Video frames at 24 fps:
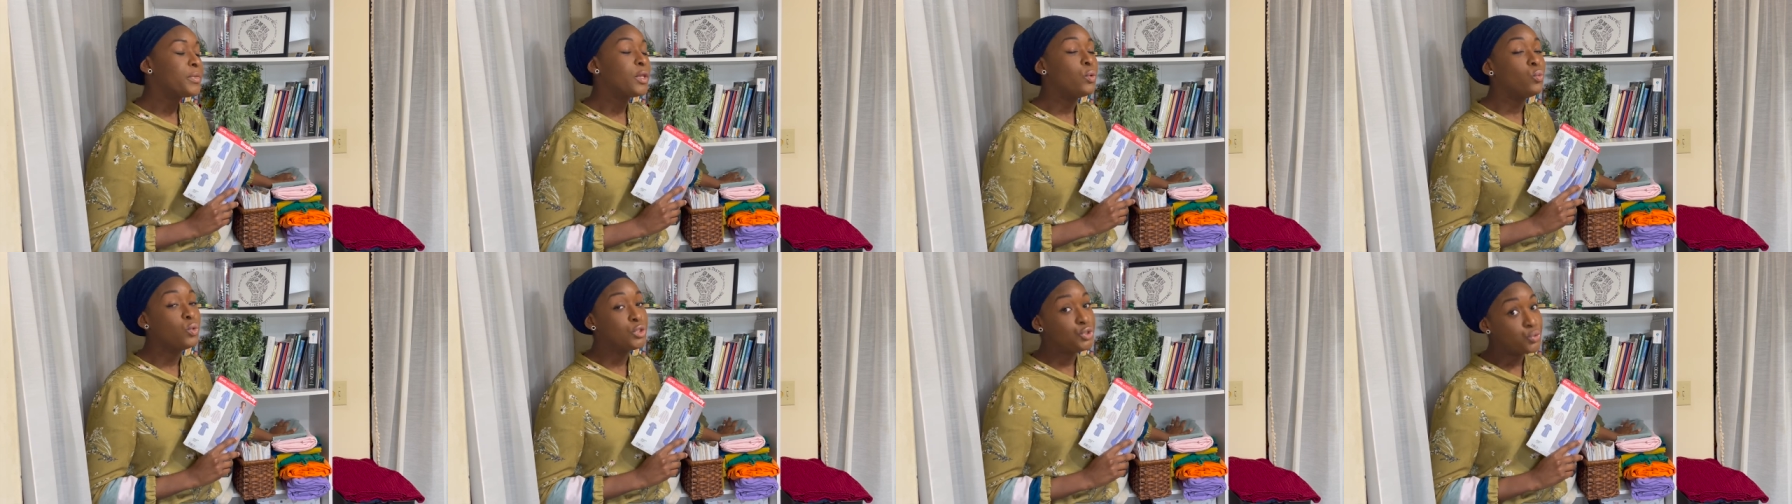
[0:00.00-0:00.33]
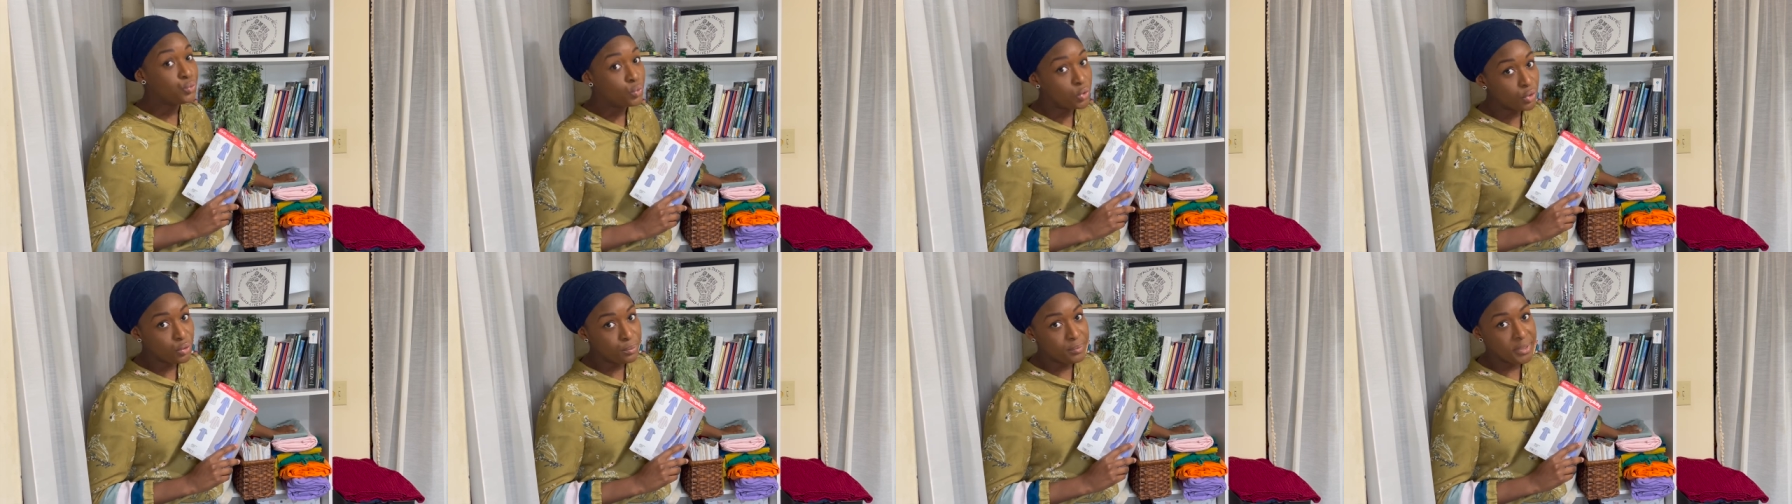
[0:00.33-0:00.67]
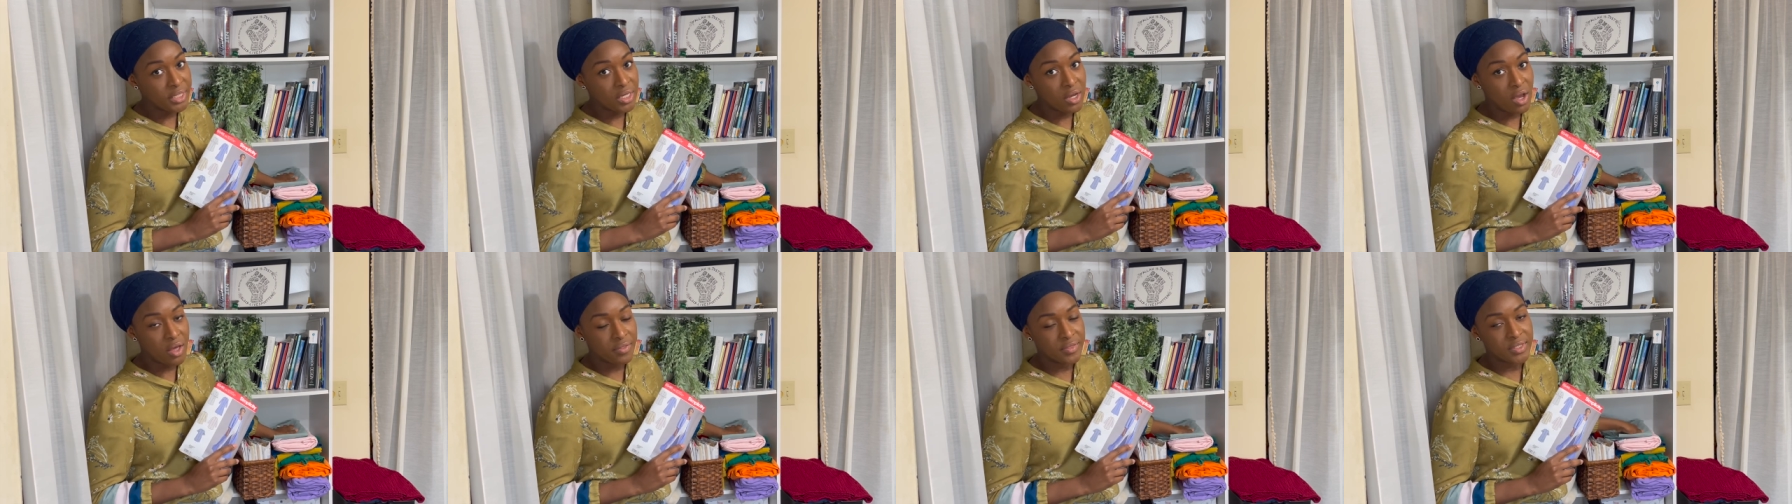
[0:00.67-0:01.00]
which will
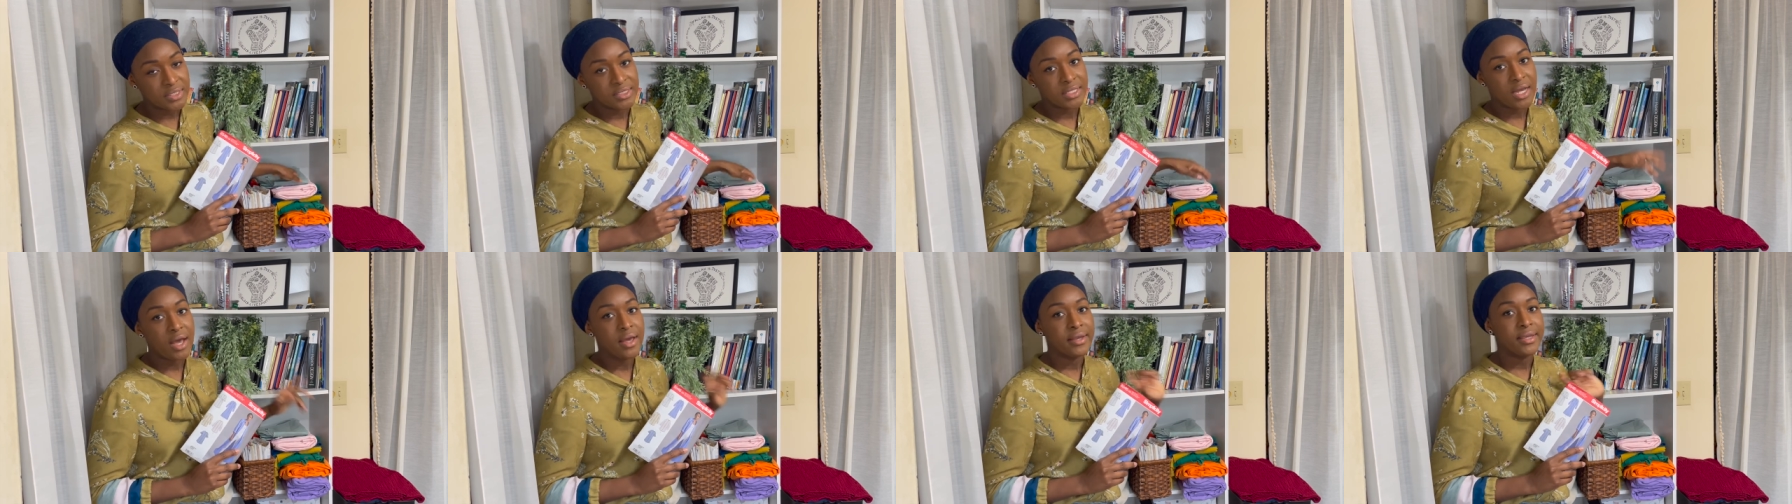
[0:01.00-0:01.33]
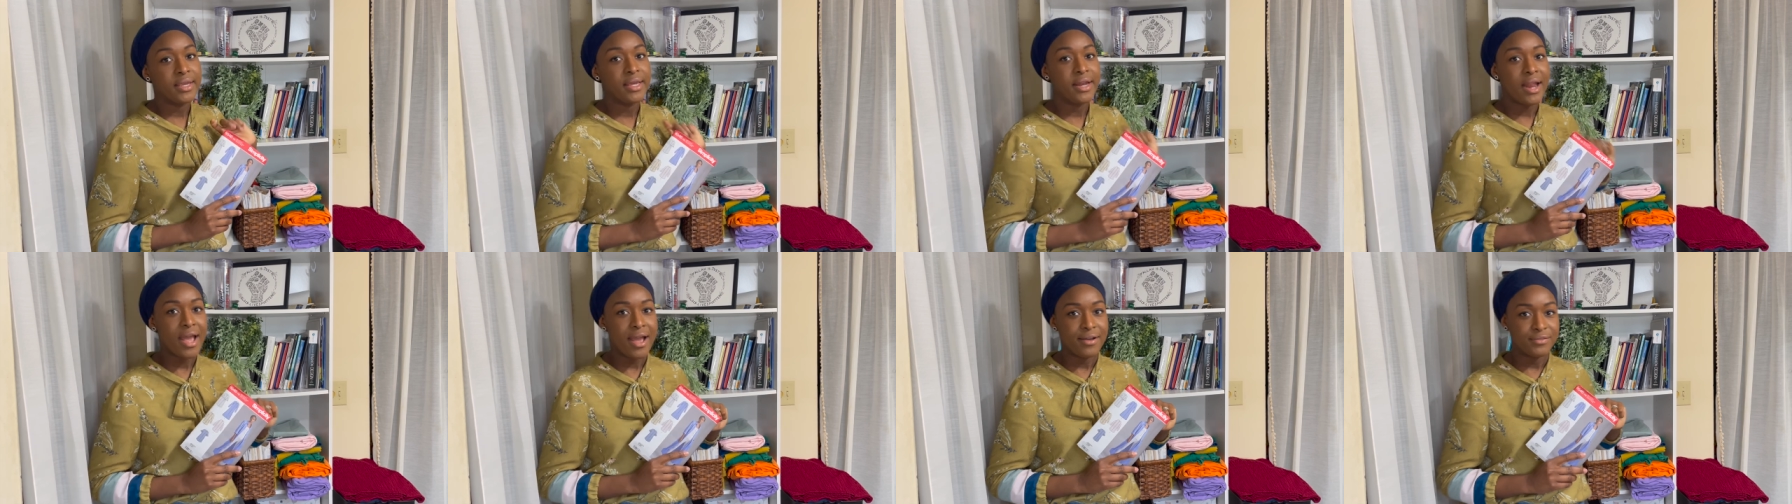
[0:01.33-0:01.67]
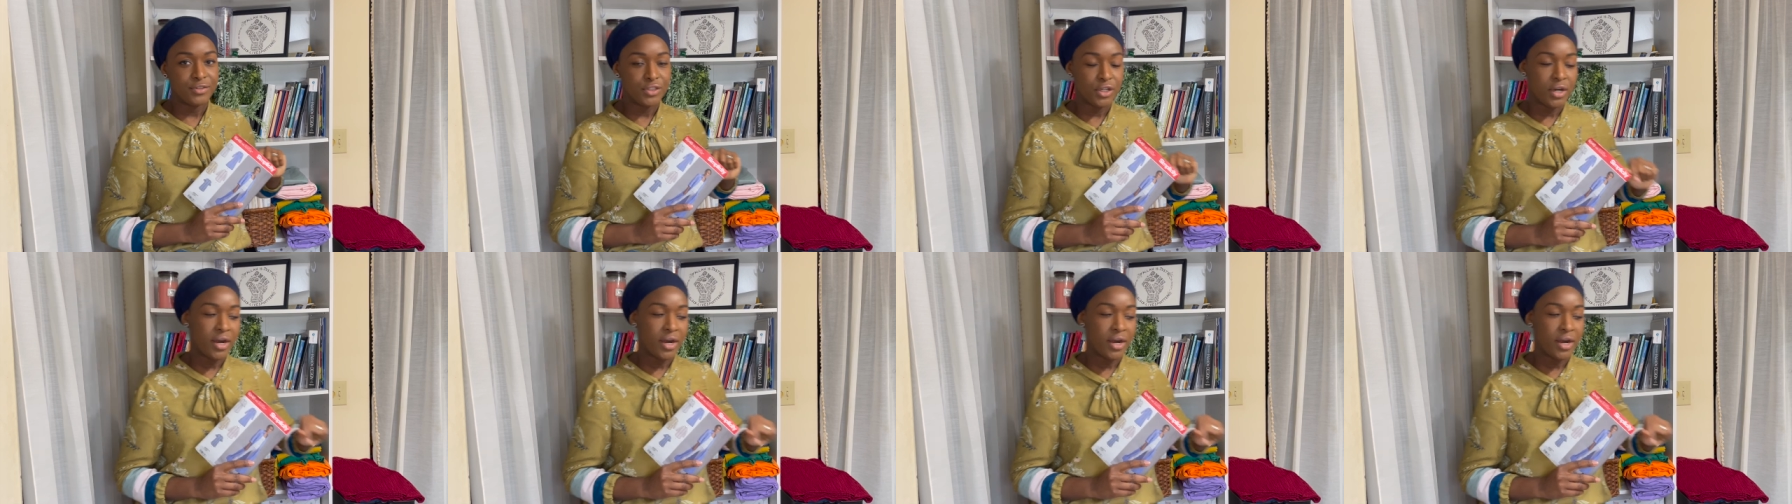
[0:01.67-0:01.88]
be on the docket after